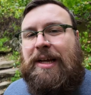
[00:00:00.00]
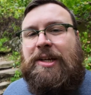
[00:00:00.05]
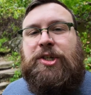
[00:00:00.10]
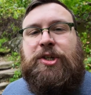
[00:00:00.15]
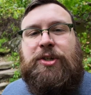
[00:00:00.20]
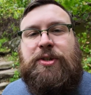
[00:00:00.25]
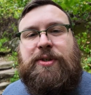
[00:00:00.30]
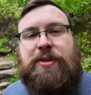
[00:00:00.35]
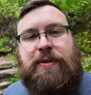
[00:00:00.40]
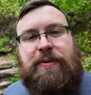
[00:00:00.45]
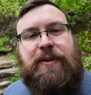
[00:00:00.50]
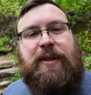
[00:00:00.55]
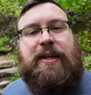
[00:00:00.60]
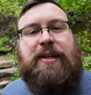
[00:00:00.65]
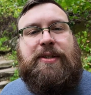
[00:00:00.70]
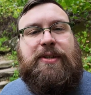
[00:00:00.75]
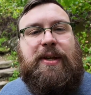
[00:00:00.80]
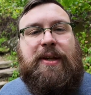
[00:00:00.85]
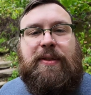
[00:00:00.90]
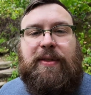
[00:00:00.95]
edges, and
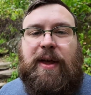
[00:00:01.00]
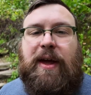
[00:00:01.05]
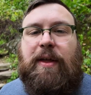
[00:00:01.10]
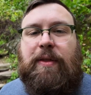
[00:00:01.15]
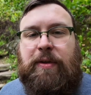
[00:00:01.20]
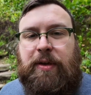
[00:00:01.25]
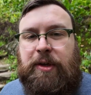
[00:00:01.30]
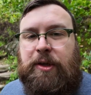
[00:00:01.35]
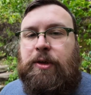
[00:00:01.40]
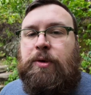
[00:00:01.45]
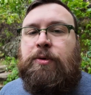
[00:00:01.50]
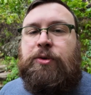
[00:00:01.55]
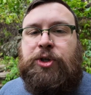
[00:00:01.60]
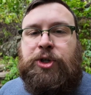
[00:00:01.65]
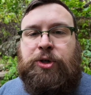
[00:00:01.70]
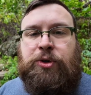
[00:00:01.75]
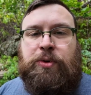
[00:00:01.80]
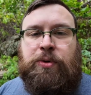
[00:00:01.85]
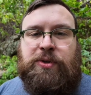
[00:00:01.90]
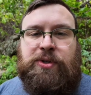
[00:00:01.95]
things like that that you
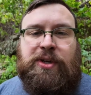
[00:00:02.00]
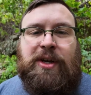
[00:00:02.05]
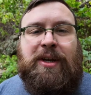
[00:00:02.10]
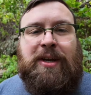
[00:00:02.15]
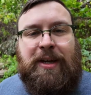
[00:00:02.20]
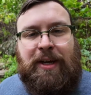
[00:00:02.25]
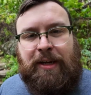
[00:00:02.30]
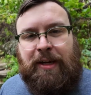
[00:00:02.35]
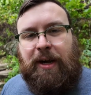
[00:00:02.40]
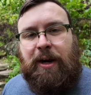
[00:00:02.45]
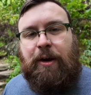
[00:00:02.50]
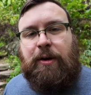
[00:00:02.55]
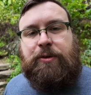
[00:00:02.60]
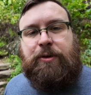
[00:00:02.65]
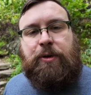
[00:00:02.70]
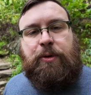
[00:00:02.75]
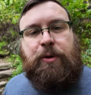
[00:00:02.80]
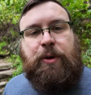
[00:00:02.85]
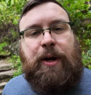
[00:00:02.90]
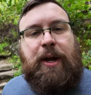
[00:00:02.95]
choose in
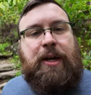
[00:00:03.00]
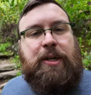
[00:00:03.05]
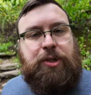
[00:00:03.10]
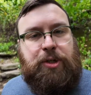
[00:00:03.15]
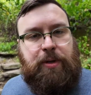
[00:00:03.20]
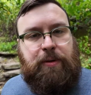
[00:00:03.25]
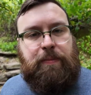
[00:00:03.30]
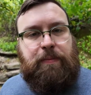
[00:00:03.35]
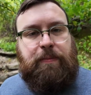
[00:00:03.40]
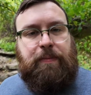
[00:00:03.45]
character creation.